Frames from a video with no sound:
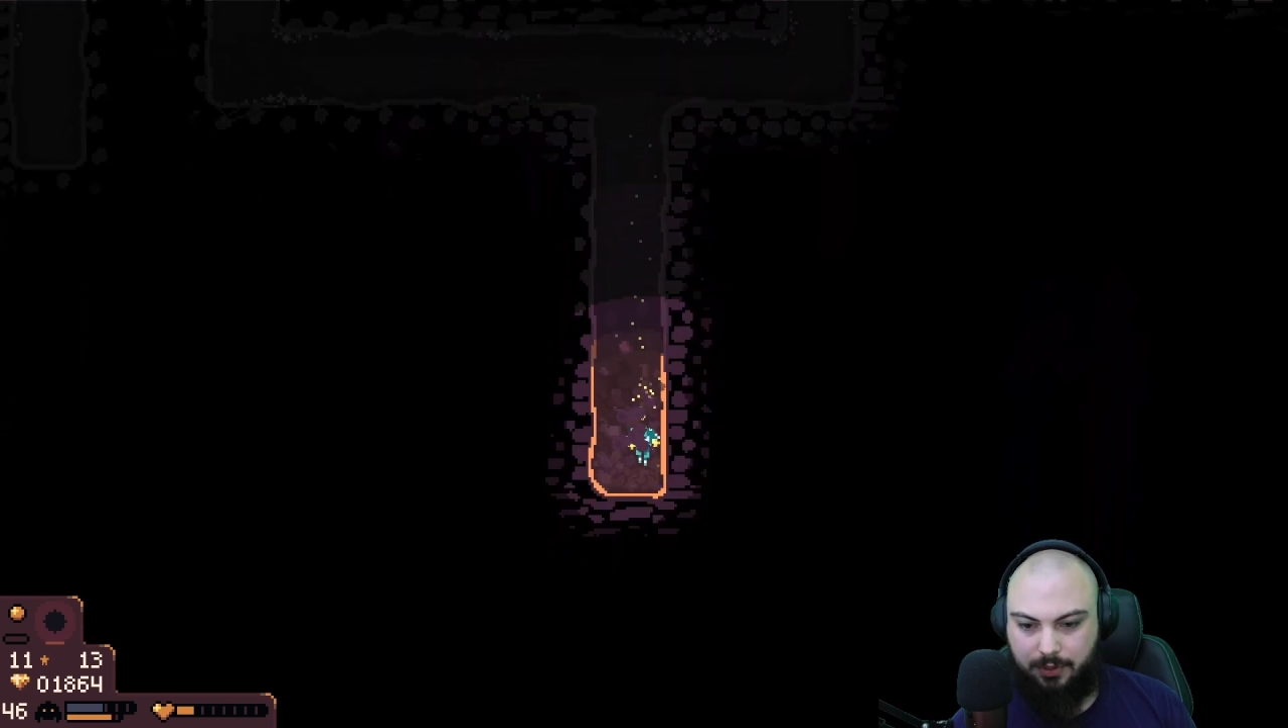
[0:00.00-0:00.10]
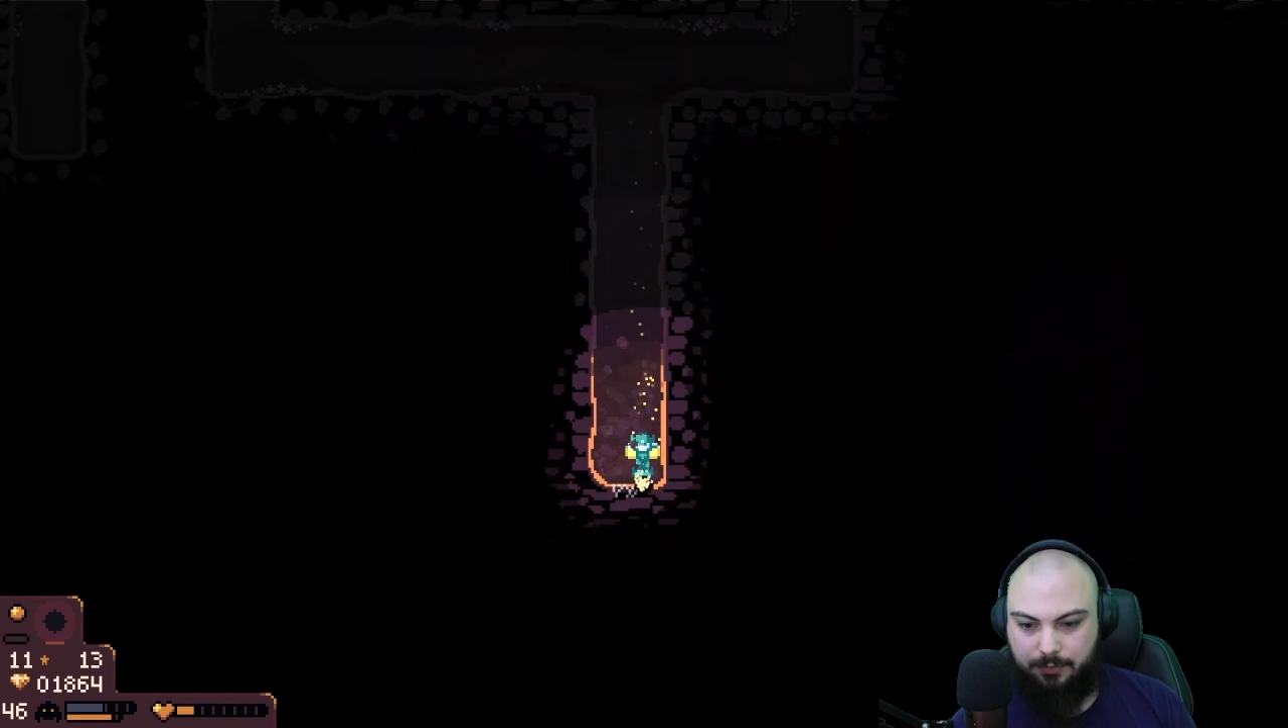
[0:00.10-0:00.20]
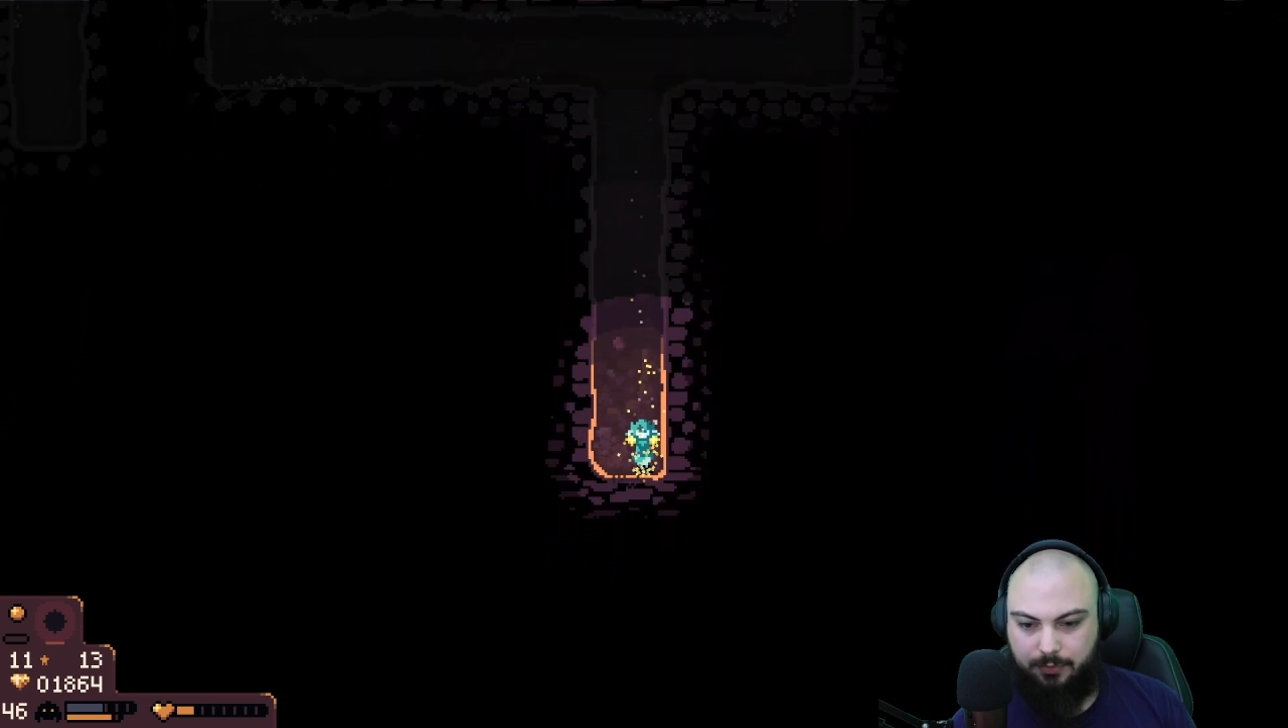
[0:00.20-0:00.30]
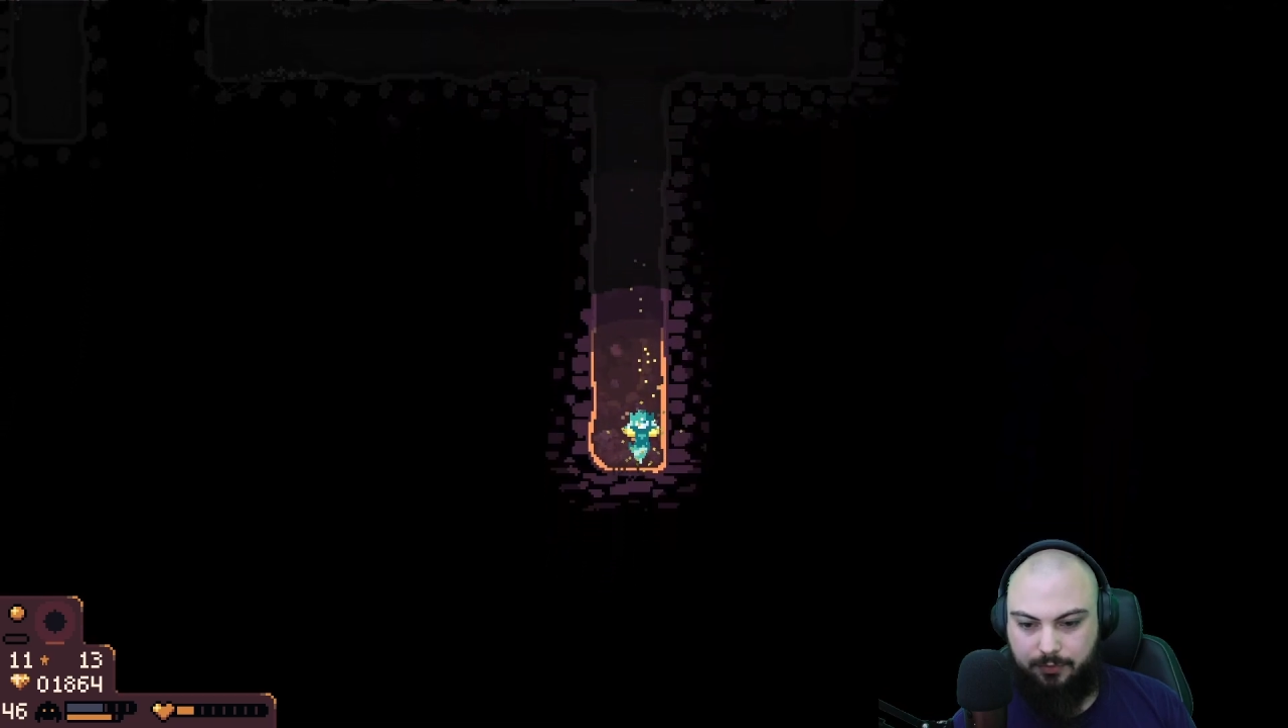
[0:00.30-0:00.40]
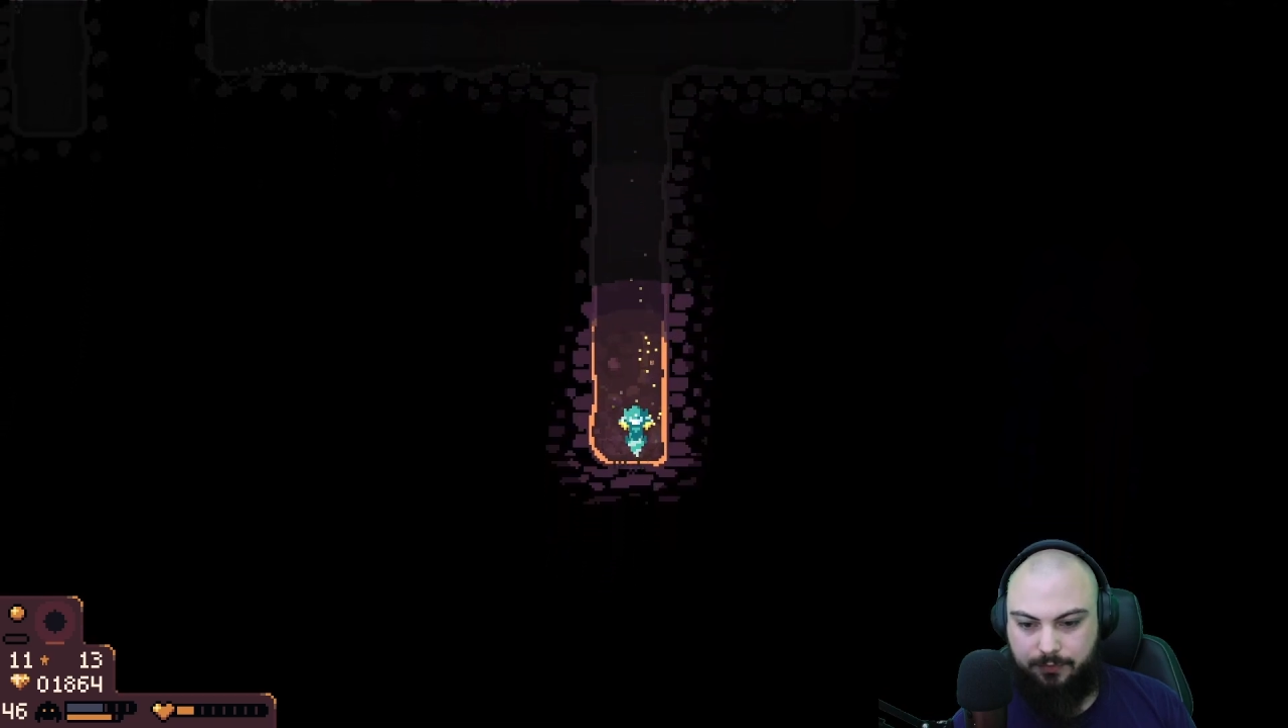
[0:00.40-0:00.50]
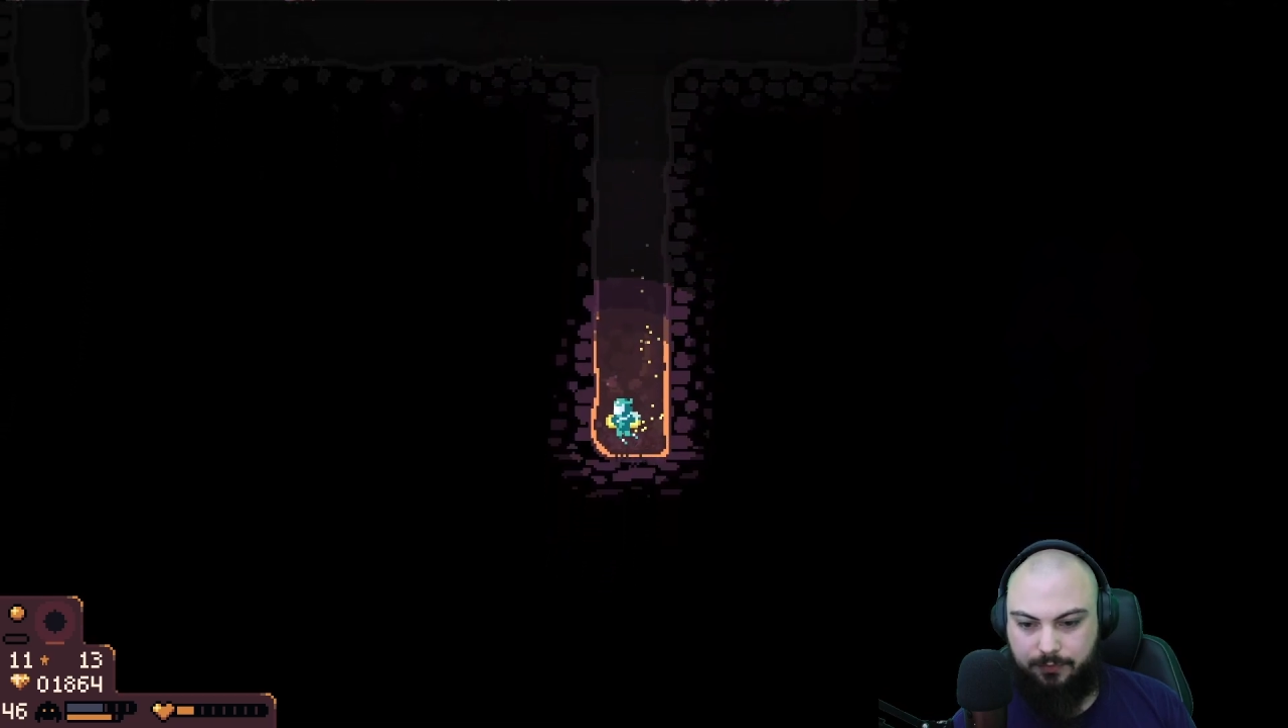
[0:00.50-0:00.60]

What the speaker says: gonna move.